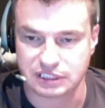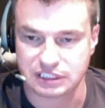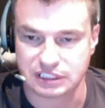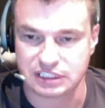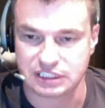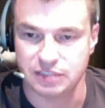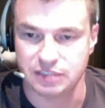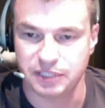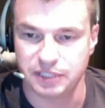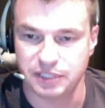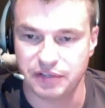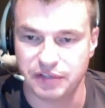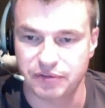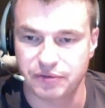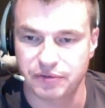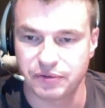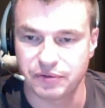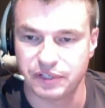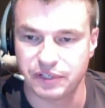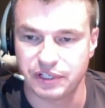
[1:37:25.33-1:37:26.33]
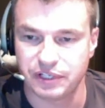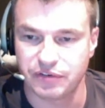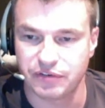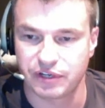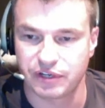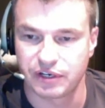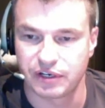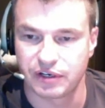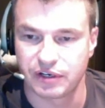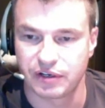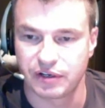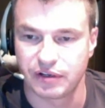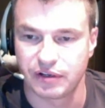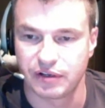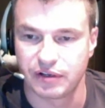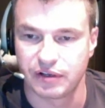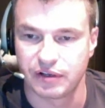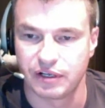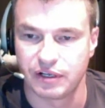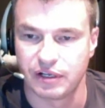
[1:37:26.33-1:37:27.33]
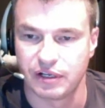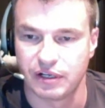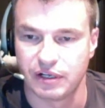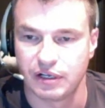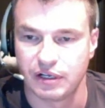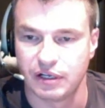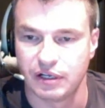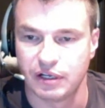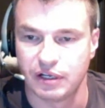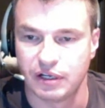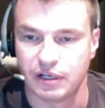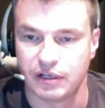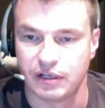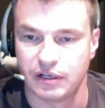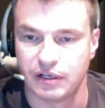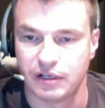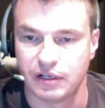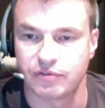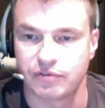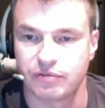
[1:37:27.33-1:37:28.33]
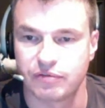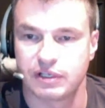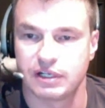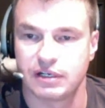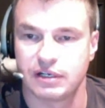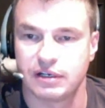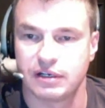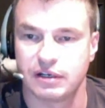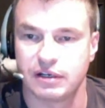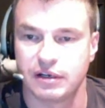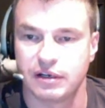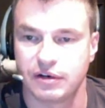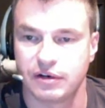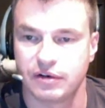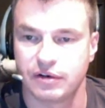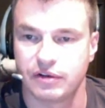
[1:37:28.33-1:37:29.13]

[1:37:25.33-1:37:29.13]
Let me get through these. Yes, we can hear.